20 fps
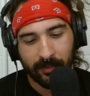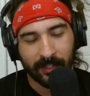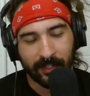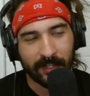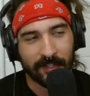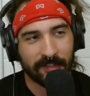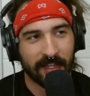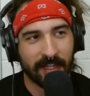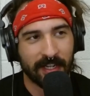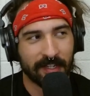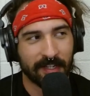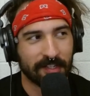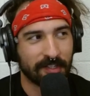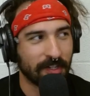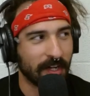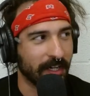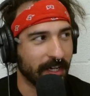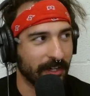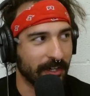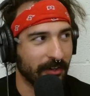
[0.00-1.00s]
because they get
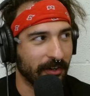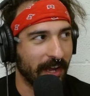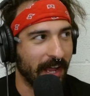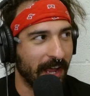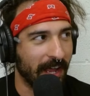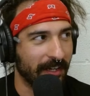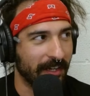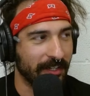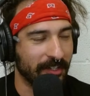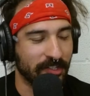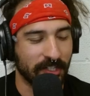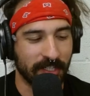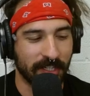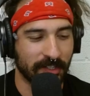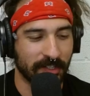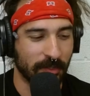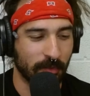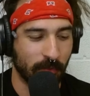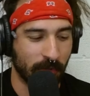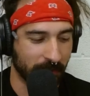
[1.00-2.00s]
stuck in her head and she
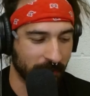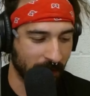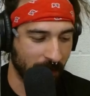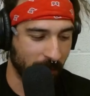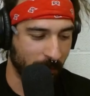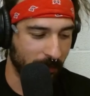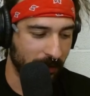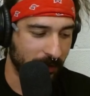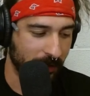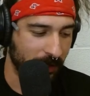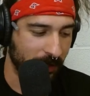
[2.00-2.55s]
doesn't want them.